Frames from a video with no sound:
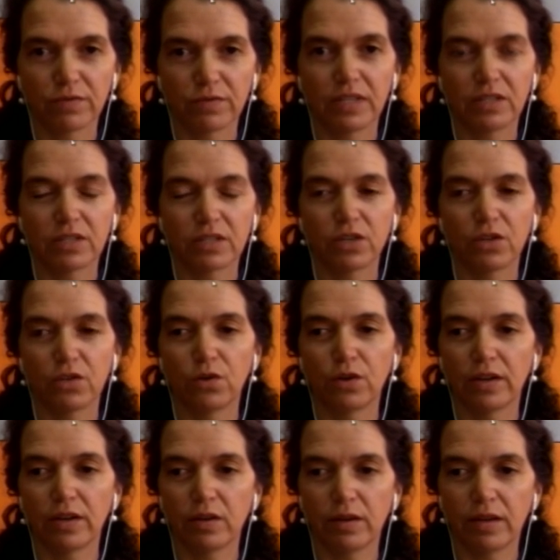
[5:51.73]
And so
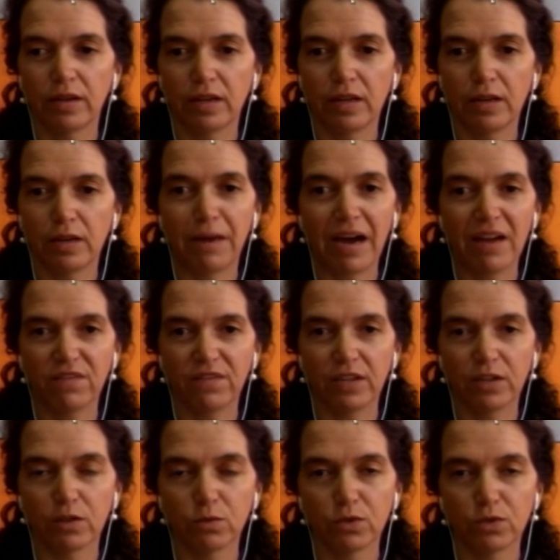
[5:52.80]
in my
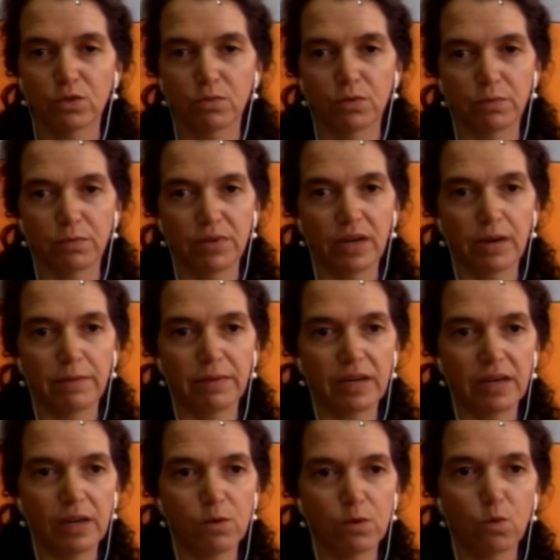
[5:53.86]
field, which is
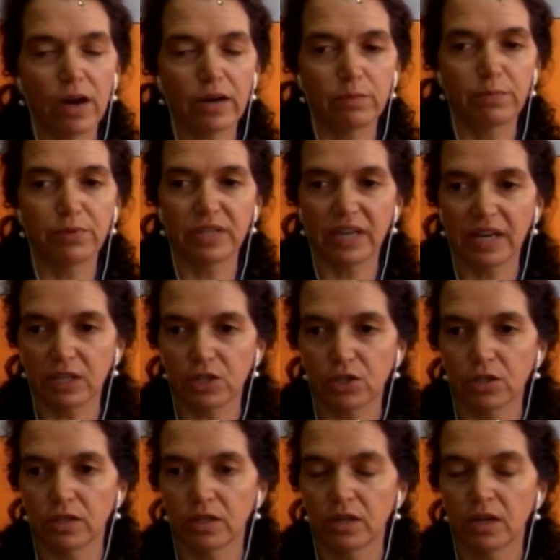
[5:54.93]
predominantly water
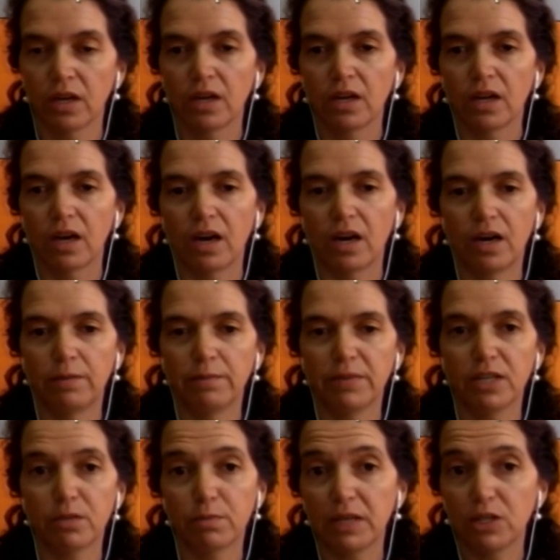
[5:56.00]
protection, um,
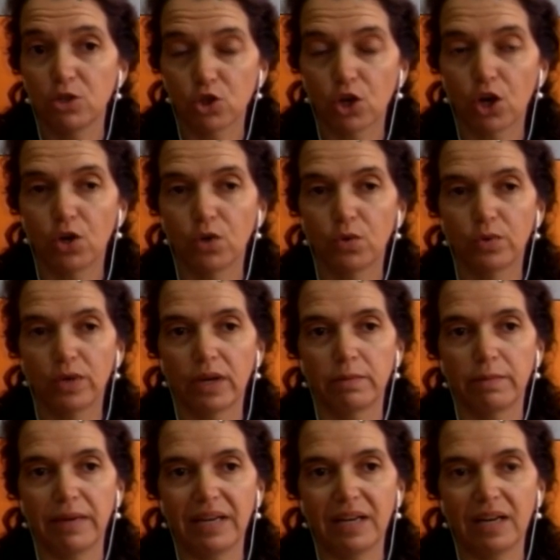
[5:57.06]
it's been shown at
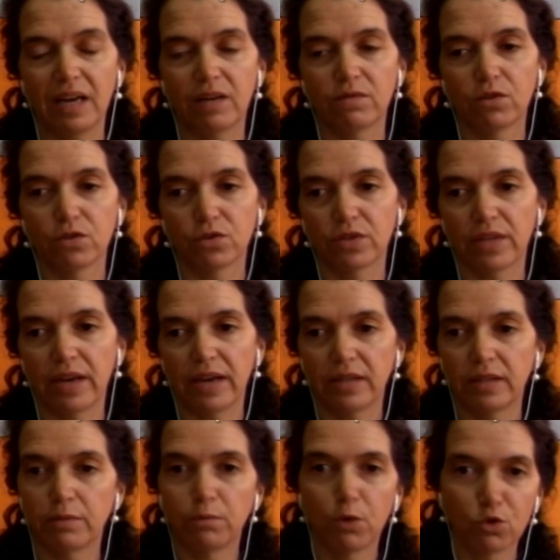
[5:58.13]
many levels that
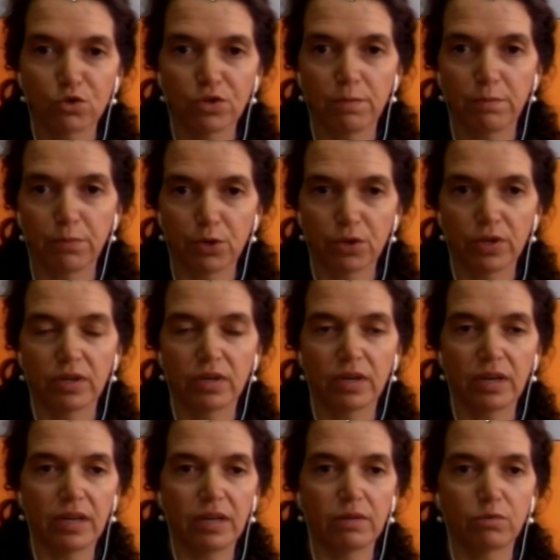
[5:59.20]
the most important
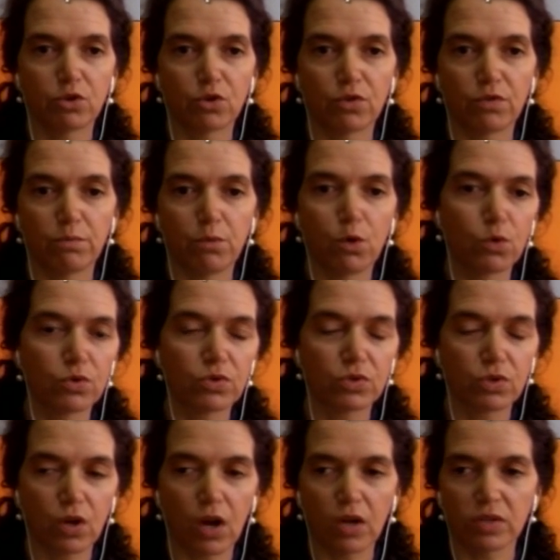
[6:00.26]
and sort of most
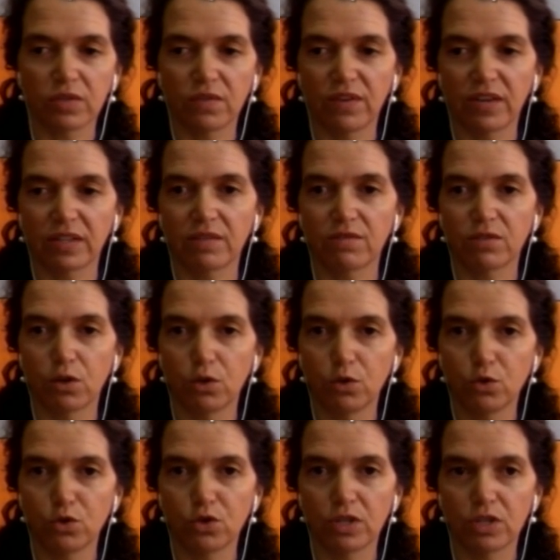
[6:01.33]
cost-effective
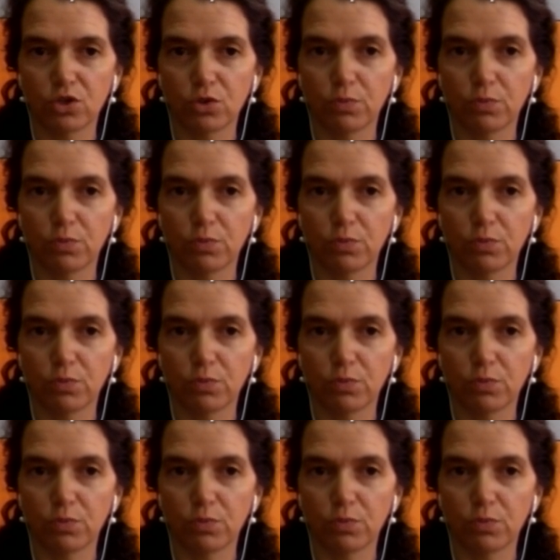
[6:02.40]
solution is to